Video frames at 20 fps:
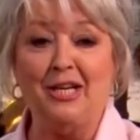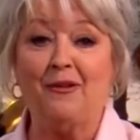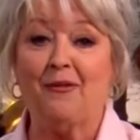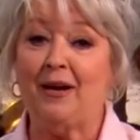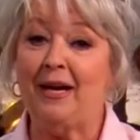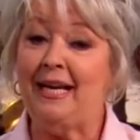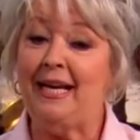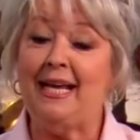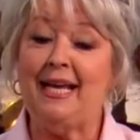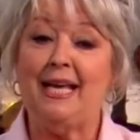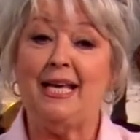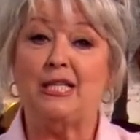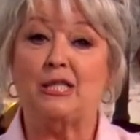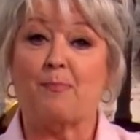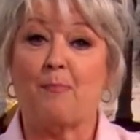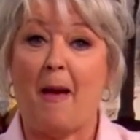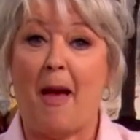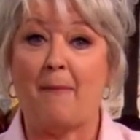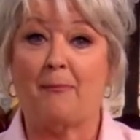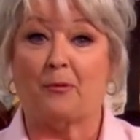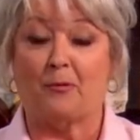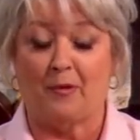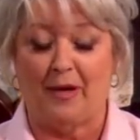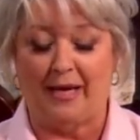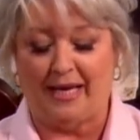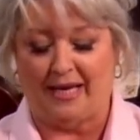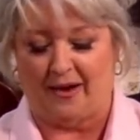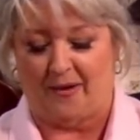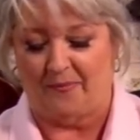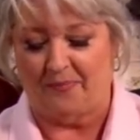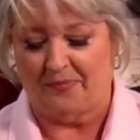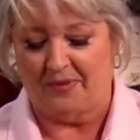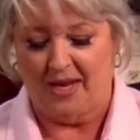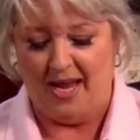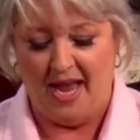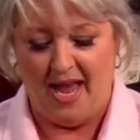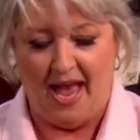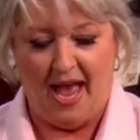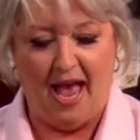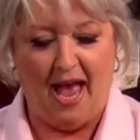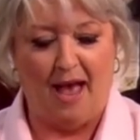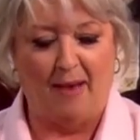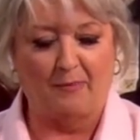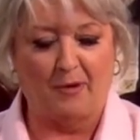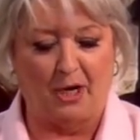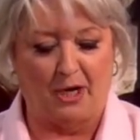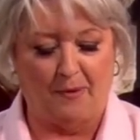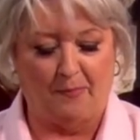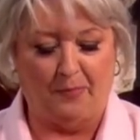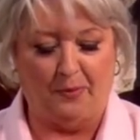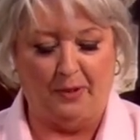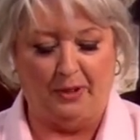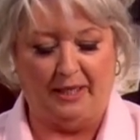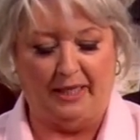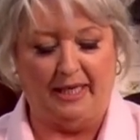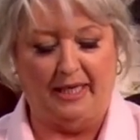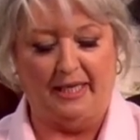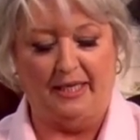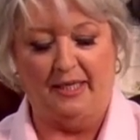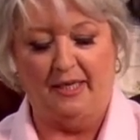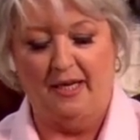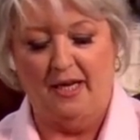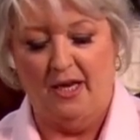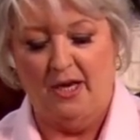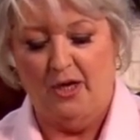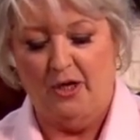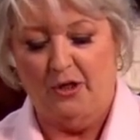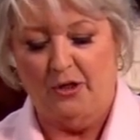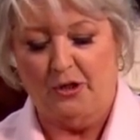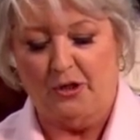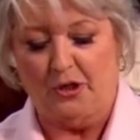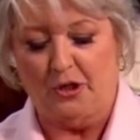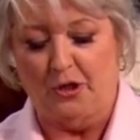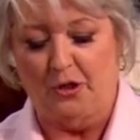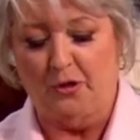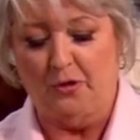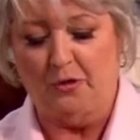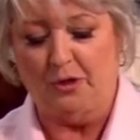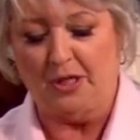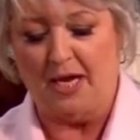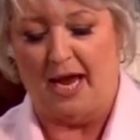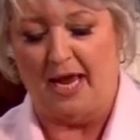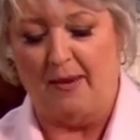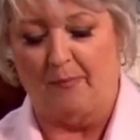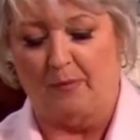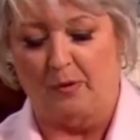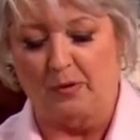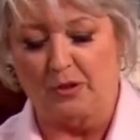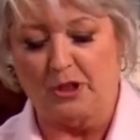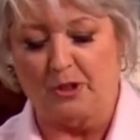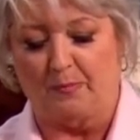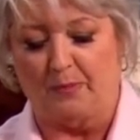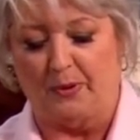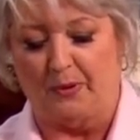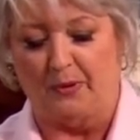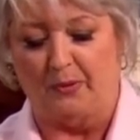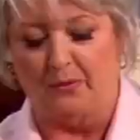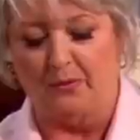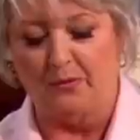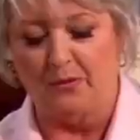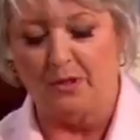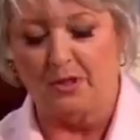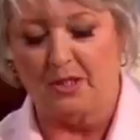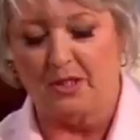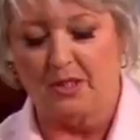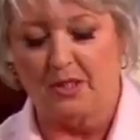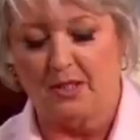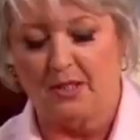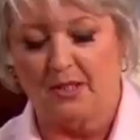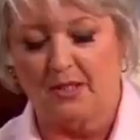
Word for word: ingredient is paprika. I'm gonna put in two tablespoons,